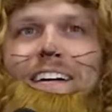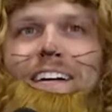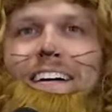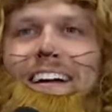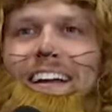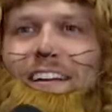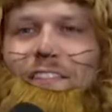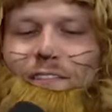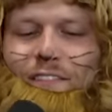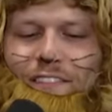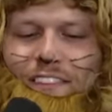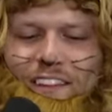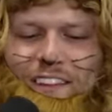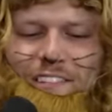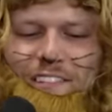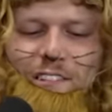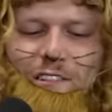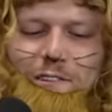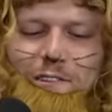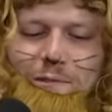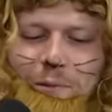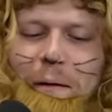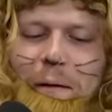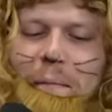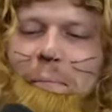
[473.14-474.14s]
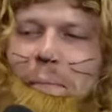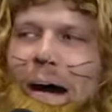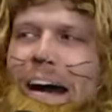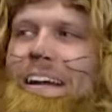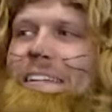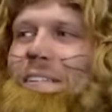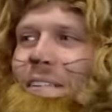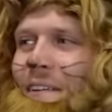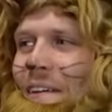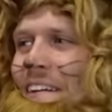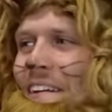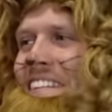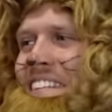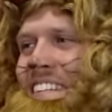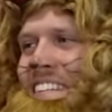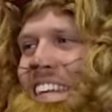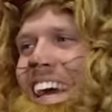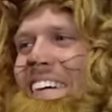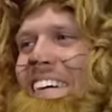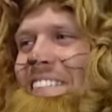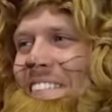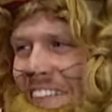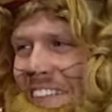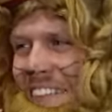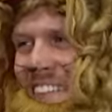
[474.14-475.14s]
If this is what my Lord and
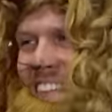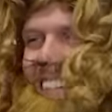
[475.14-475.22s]
Savior...